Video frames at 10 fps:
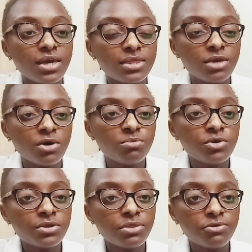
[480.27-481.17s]
They were
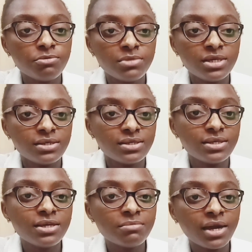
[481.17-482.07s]
born through me,
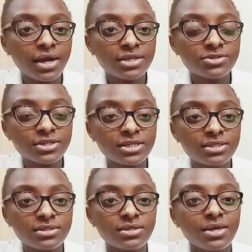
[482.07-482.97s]
in my eye
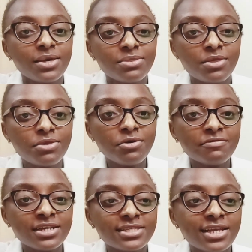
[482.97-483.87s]
sockets. The three
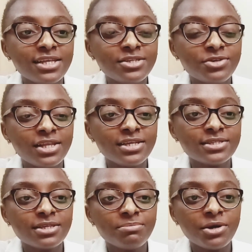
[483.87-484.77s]
of us are literally
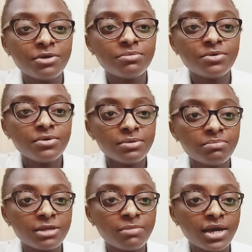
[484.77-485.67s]
inseparable,
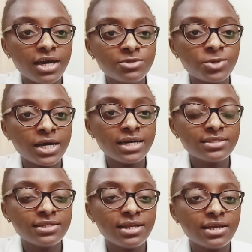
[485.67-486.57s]
but my eyes were
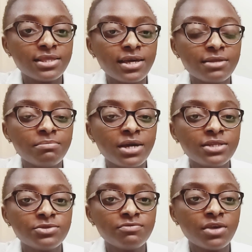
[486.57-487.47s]
acting like they had
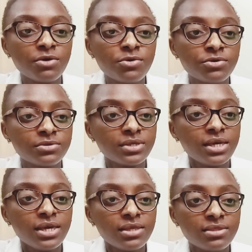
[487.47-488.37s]
minds of their own.
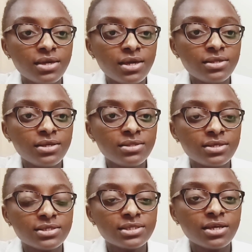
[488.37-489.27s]
They hated
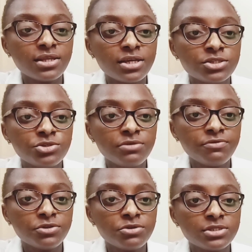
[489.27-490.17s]
the sun, and during
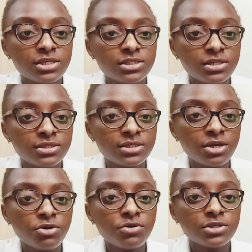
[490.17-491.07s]
photo sessions,
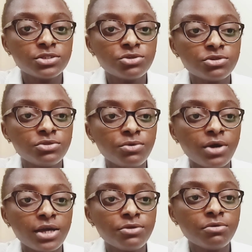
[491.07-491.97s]
they always chose to
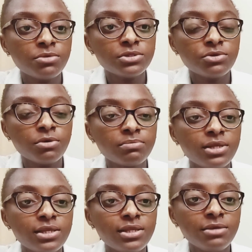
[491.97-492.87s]
hide almost
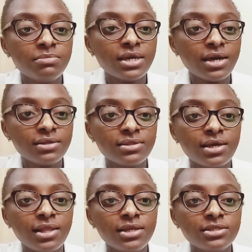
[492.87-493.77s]
completely behind
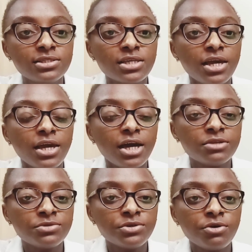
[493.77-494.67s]
their lids
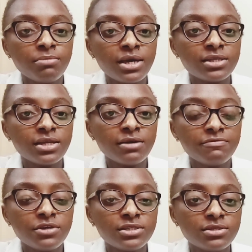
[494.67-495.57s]
and wrinkle my entire
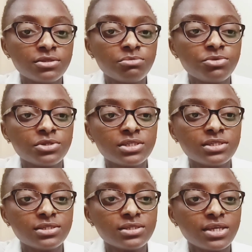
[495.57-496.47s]
face in the
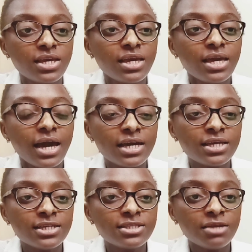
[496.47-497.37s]
process. I
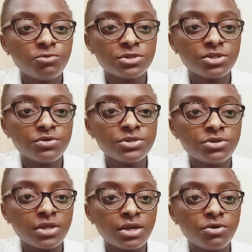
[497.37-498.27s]
guess that was the
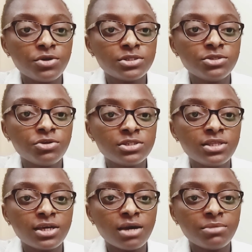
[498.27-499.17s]
reason I always dodged
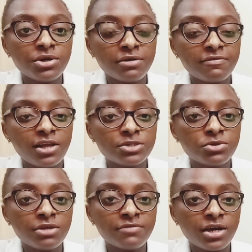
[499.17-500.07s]
the camera flash
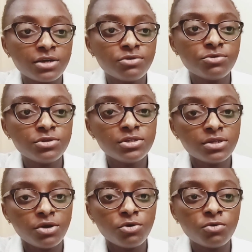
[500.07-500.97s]
whenever I could,
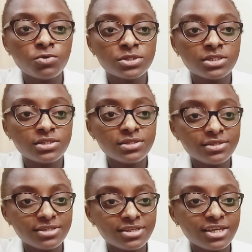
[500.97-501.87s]
or was it?
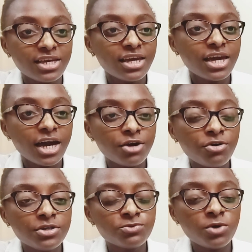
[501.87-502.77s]
I
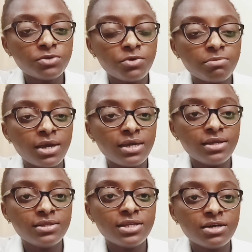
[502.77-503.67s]
always walked with my
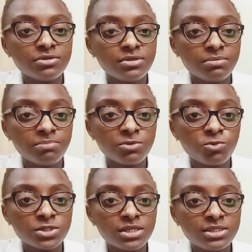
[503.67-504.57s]
head down, but
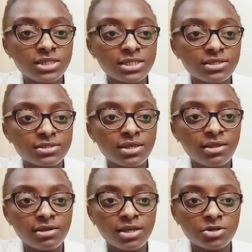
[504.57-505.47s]
was it just the
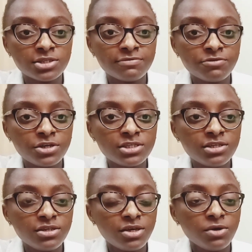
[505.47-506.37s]
sunlight I was
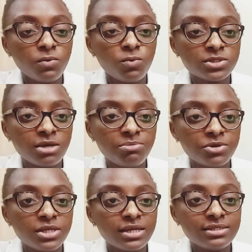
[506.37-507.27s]
avoiding? Was I
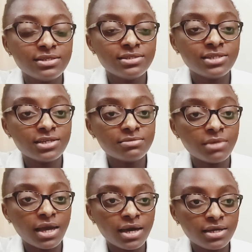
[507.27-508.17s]
protecting just
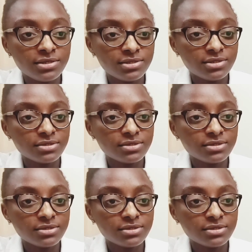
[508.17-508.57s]
my eyes?